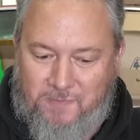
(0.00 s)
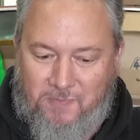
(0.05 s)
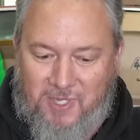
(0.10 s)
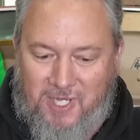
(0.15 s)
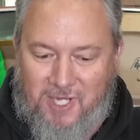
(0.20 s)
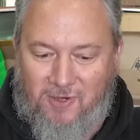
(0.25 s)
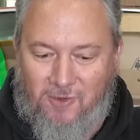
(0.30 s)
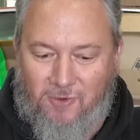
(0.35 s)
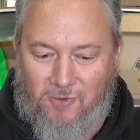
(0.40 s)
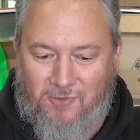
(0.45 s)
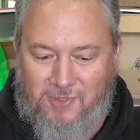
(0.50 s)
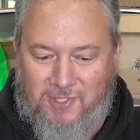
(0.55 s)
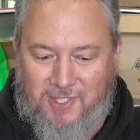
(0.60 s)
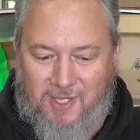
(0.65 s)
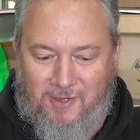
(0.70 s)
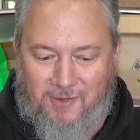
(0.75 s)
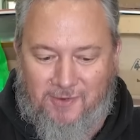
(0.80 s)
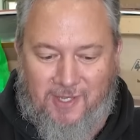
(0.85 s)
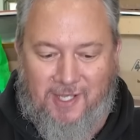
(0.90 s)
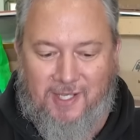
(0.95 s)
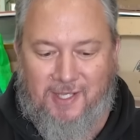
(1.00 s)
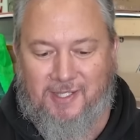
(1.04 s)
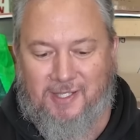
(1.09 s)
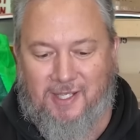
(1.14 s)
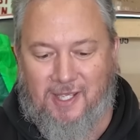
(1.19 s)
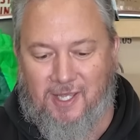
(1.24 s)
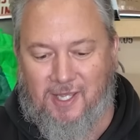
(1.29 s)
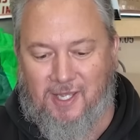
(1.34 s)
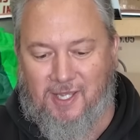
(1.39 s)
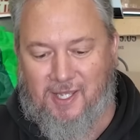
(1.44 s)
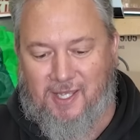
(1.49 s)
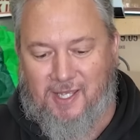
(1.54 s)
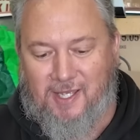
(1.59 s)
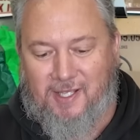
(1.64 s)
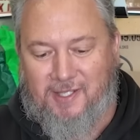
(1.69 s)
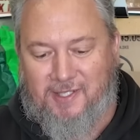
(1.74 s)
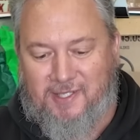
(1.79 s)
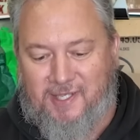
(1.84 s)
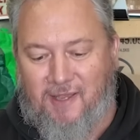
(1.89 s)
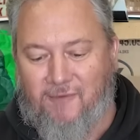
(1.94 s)
but it also is
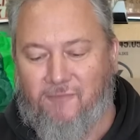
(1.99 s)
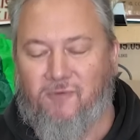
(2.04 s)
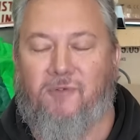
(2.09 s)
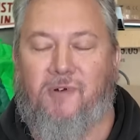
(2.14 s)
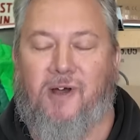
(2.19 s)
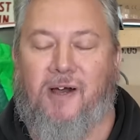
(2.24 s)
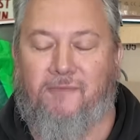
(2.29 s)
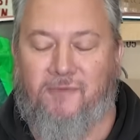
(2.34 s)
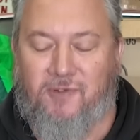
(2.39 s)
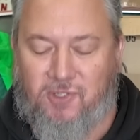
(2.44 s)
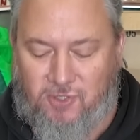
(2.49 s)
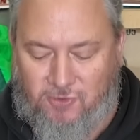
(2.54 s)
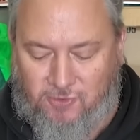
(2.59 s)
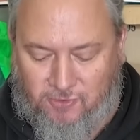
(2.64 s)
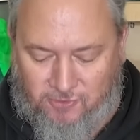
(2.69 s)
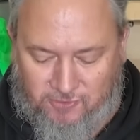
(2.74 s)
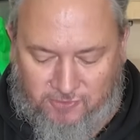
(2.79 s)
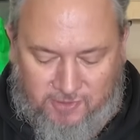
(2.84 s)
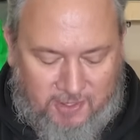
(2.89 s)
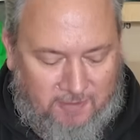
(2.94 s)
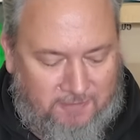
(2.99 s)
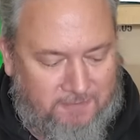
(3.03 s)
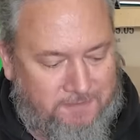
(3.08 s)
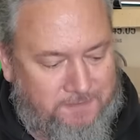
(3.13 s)
several other tools.